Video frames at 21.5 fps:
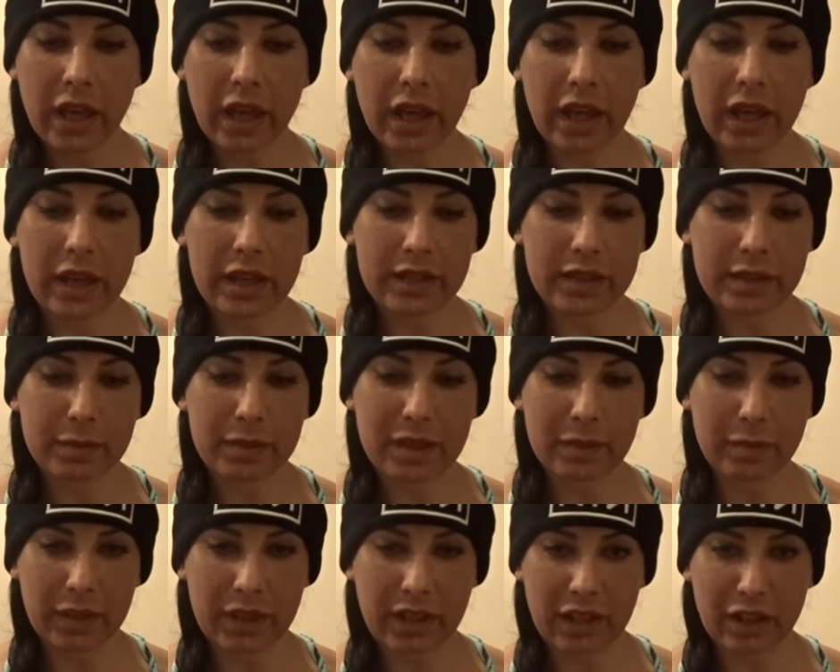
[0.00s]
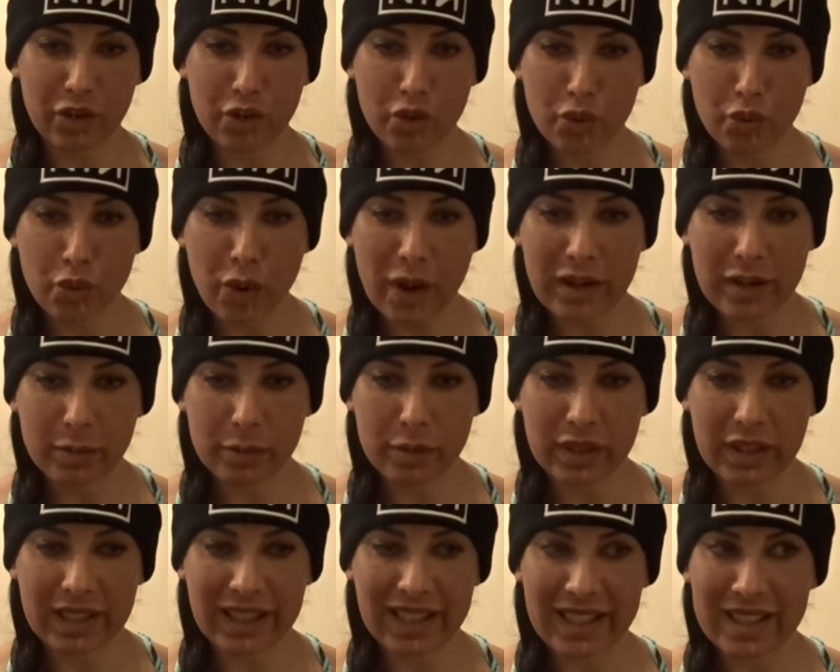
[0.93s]
and it made me
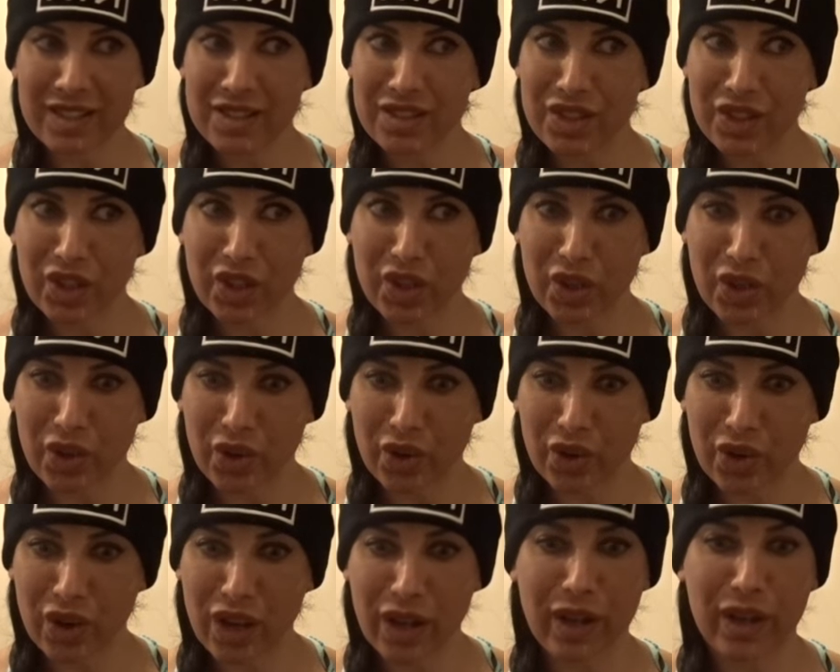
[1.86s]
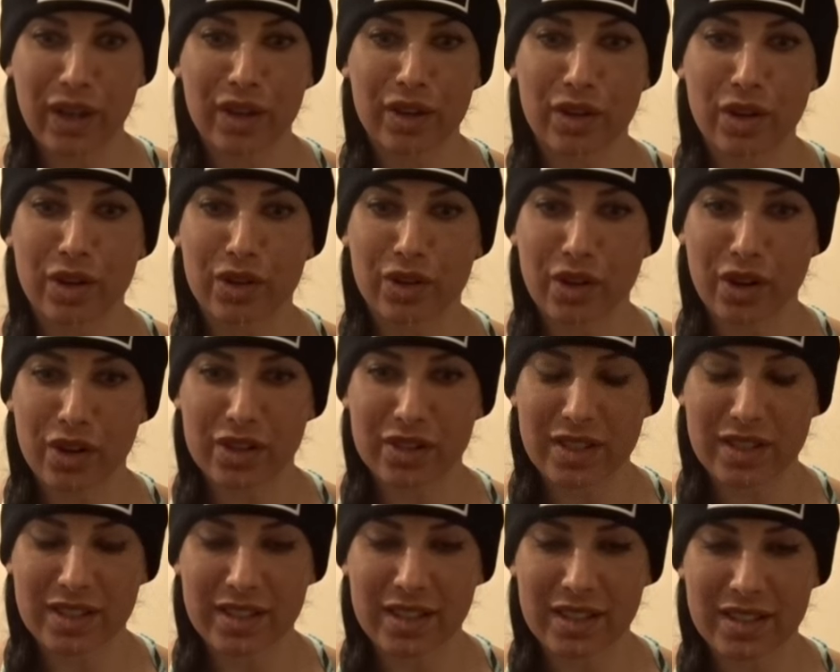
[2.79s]
incredibly insecure and
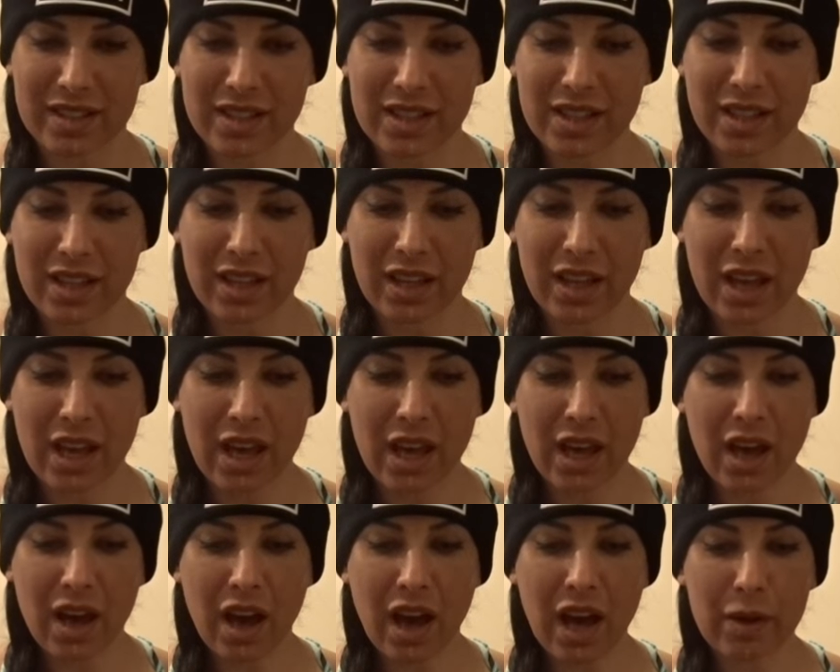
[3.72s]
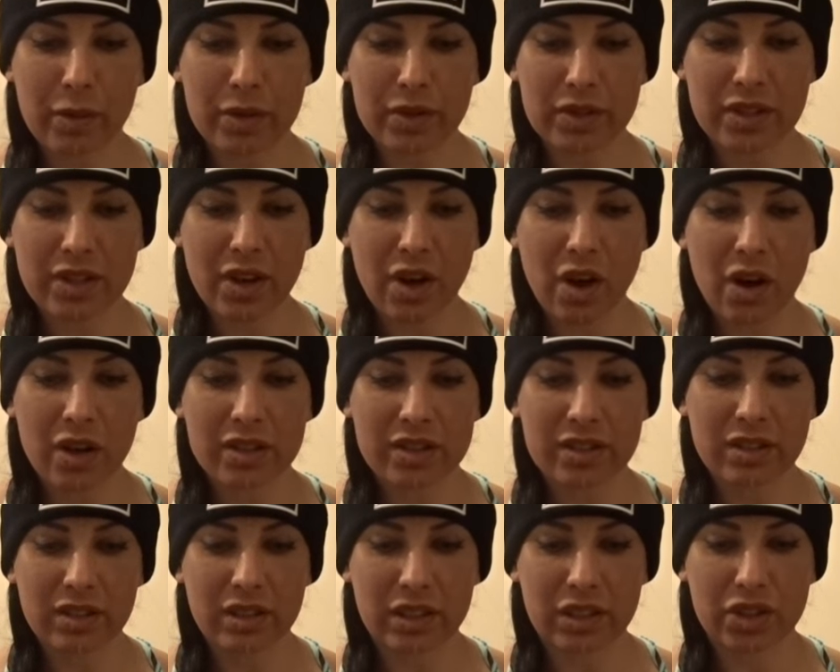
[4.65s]
narcissistic. I was
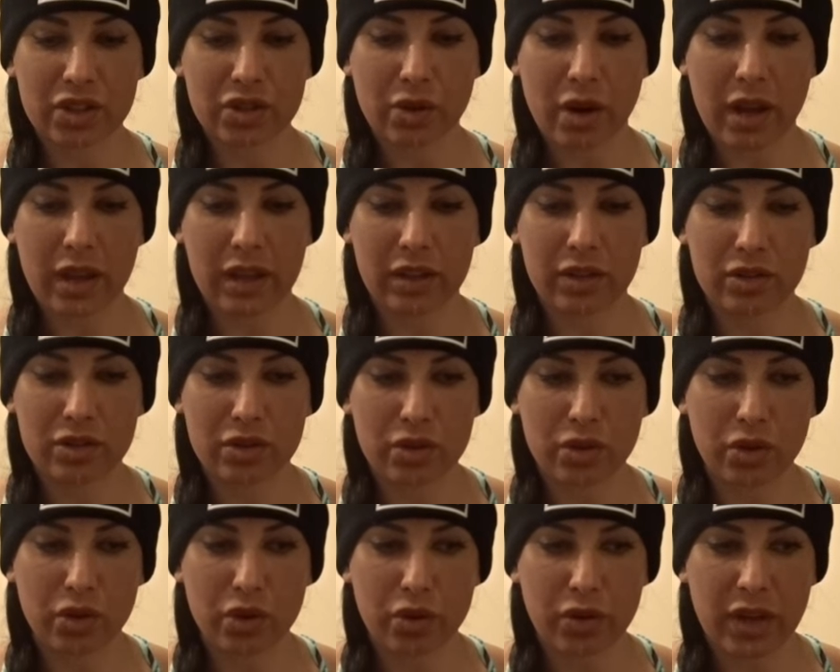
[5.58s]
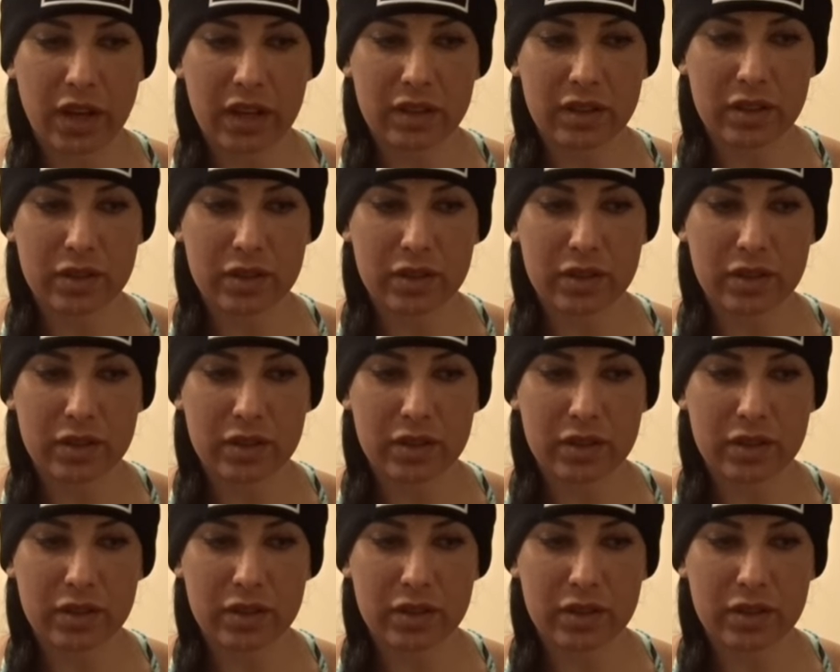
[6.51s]
constantly trying to create